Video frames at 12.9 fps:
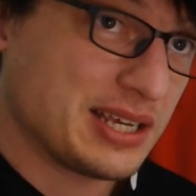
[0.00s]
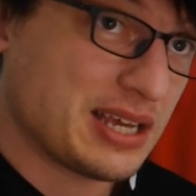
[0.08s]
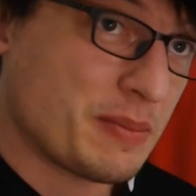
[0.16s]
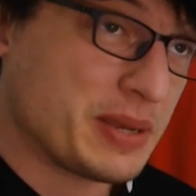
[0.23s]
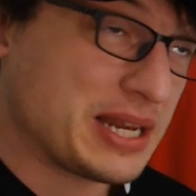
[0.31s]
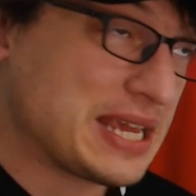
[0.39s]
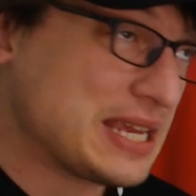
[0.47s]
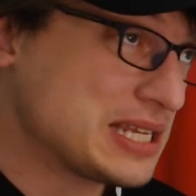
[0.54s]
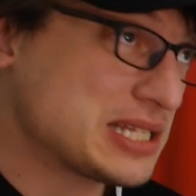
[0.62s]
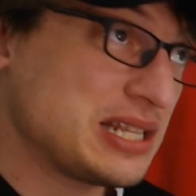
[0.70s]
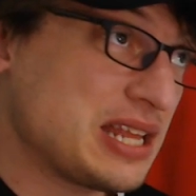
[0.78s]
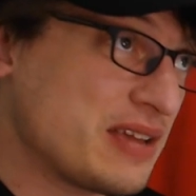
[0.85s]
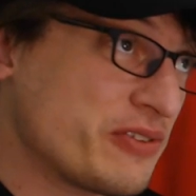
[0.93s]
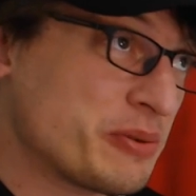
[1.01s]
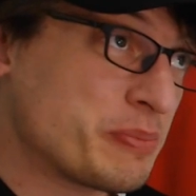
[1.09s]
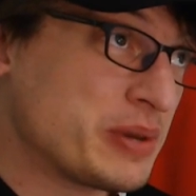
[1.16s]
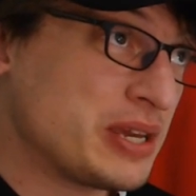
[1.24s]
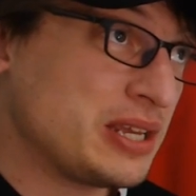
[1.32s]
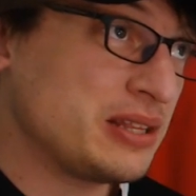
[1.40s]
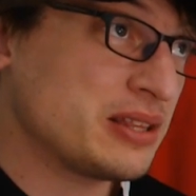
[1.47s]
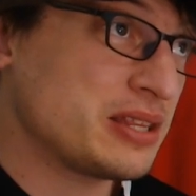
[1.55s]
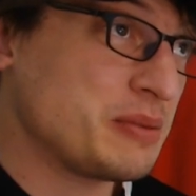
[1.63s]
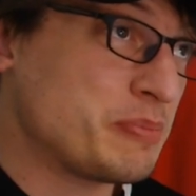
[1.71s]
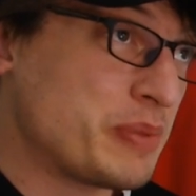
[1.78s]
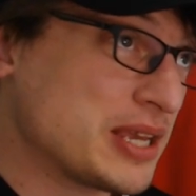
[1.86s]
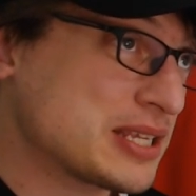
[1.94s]
I mean, he's never been
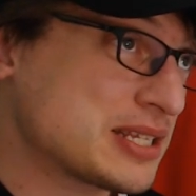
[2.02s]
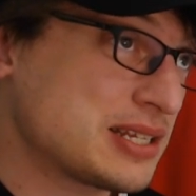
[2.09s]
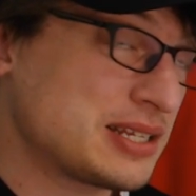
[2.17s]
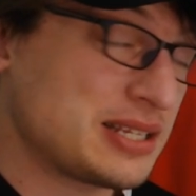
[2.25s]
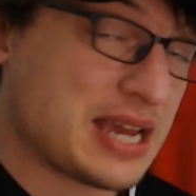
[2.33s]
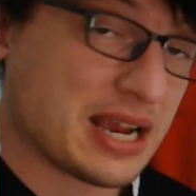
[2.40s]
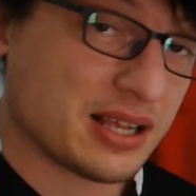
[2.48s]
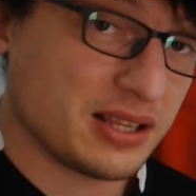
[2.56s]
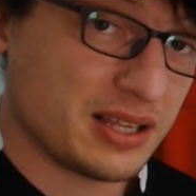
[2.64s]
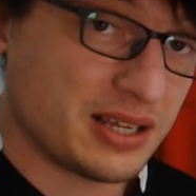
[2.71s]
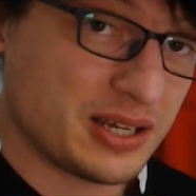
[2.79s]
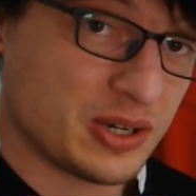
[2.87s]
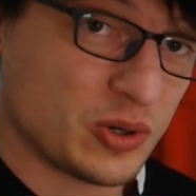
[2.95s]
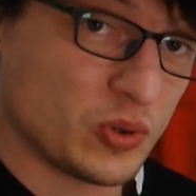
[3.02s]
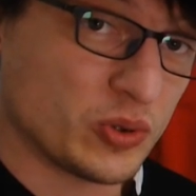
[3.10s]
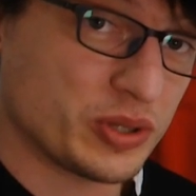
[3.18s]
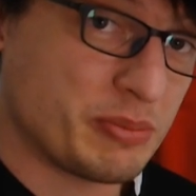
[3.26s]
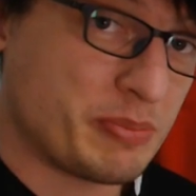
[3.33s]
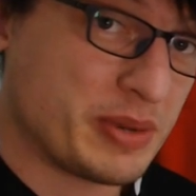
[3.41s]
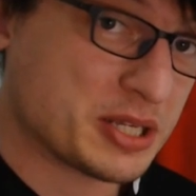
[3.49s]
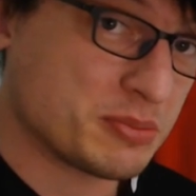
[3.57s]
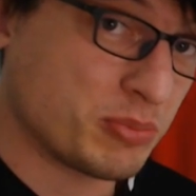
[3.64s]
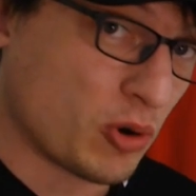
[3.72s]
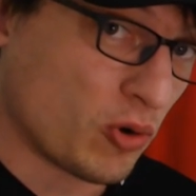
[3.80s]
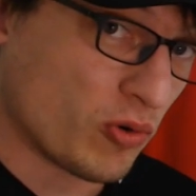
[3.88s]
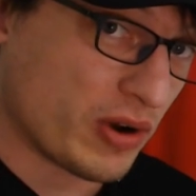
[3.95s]
the best tackler or the best
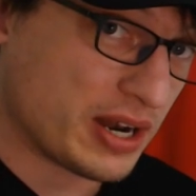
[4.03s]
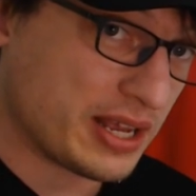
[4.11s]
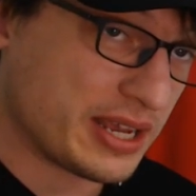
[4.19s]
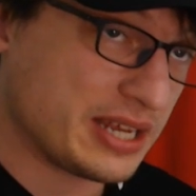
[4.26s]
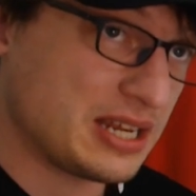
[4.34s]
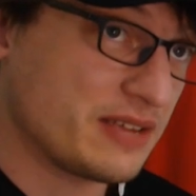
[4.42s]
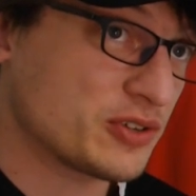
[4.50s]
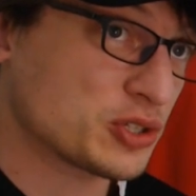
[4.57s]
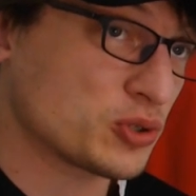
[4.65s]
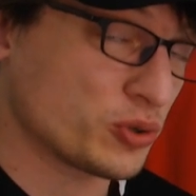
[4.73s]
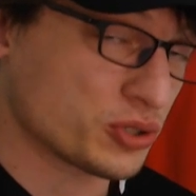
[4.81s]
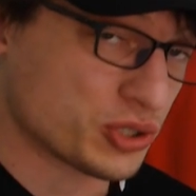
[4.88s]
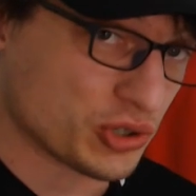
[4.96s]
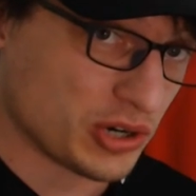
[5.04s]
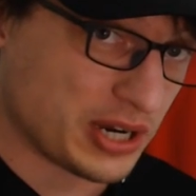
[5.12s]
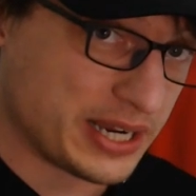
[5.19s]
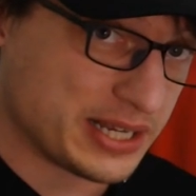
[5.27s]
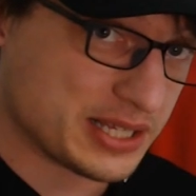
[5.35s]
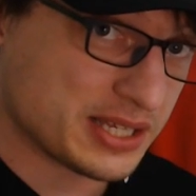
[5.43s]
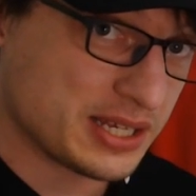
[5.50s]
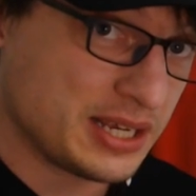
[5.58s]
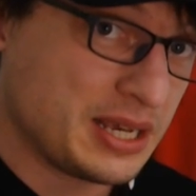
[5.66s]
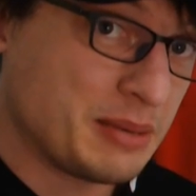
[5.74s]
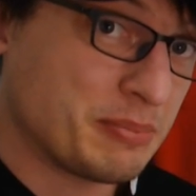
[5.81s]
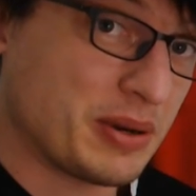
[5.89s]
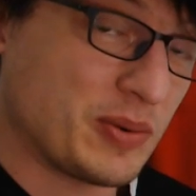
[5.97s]
ball runner. He never scores tries,
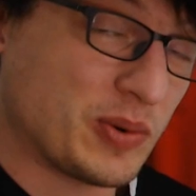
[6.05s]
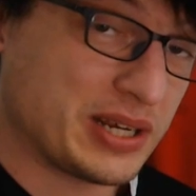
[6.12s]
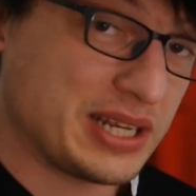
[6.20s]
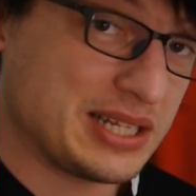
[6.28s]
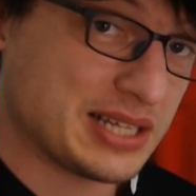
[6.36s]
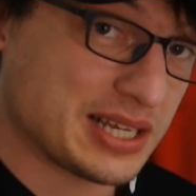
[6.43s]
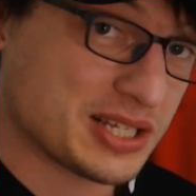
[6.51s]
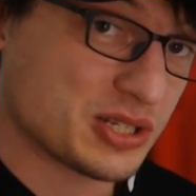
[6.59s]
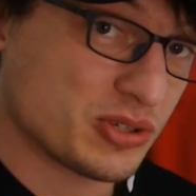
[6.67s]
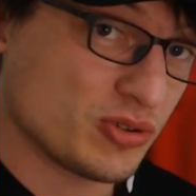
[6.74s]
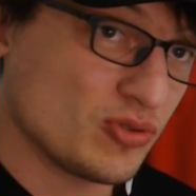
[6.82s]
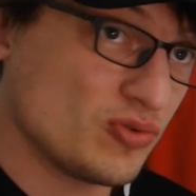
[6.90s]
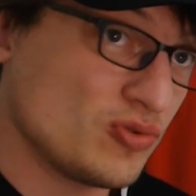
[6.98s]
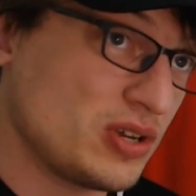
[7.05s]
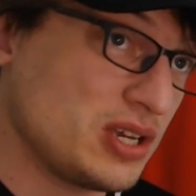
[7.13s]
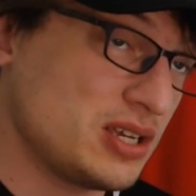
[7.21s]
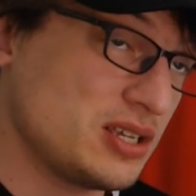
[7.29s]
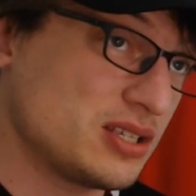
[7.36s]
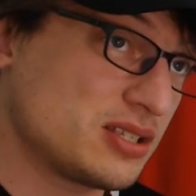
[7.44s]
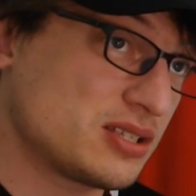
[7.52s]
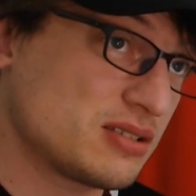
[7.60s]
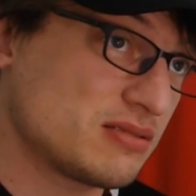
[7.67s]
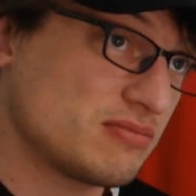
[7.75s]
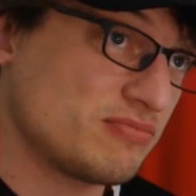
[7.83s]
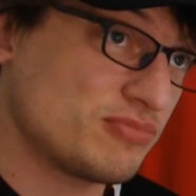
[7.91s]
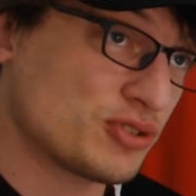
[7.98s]
but what he does do
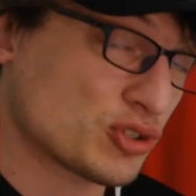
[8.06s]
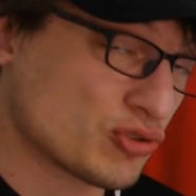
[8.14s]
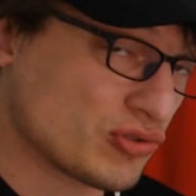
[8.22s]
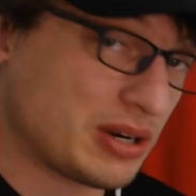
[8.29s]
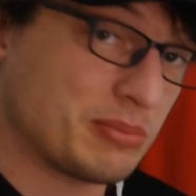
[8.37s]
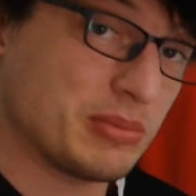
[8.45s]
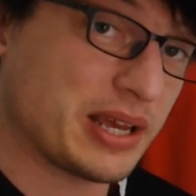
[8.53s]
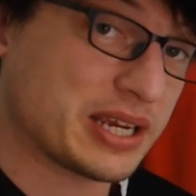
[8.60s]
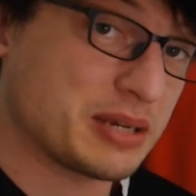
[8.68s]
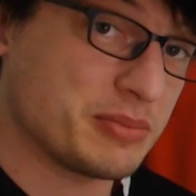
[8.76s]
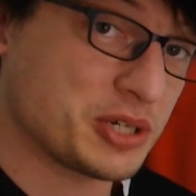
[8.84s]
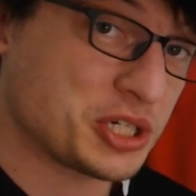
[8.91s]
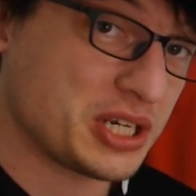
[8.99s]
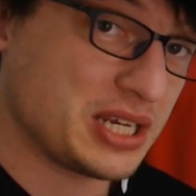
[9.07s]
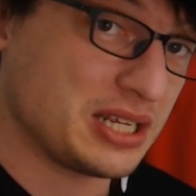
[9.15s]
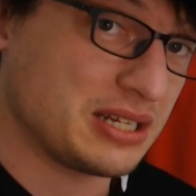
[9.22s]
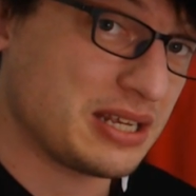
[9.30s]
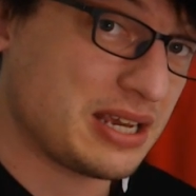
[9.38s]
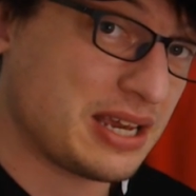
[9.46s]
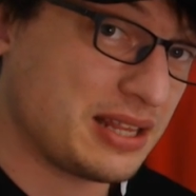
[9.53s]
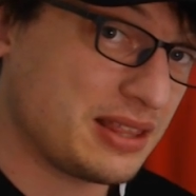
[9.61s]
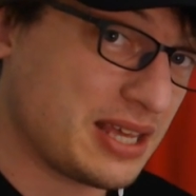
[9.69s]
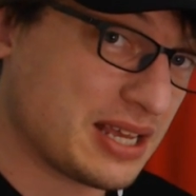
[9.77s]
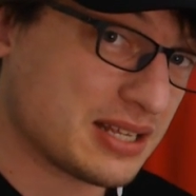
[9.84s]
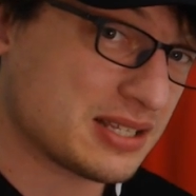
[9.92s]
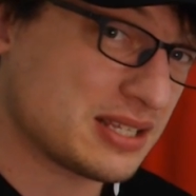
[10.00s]
is scrum like a machine, and
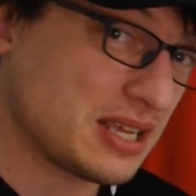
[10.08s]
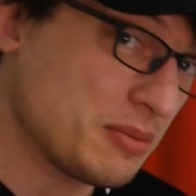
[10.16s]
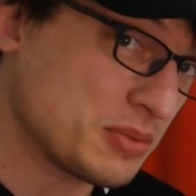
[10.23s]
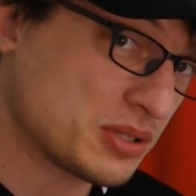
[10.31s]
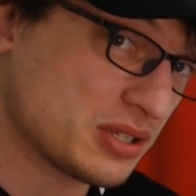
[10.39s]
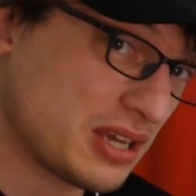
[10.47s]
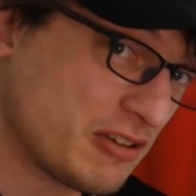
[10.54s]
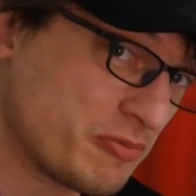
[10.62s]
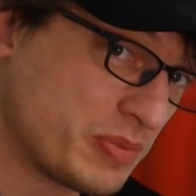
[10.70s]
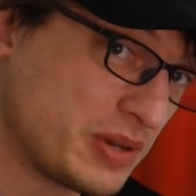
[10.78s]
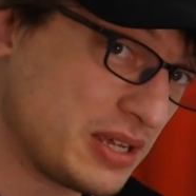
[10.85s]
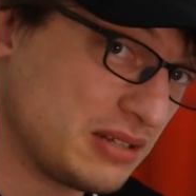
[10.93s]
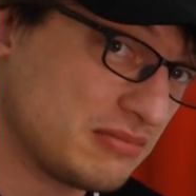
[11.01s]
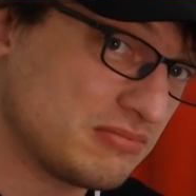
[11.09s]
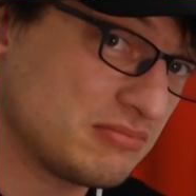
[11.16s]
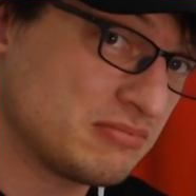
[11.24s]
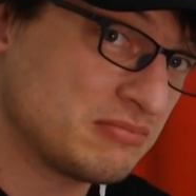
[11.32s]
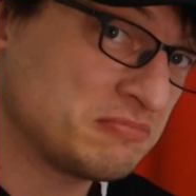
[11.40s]
that seems to have been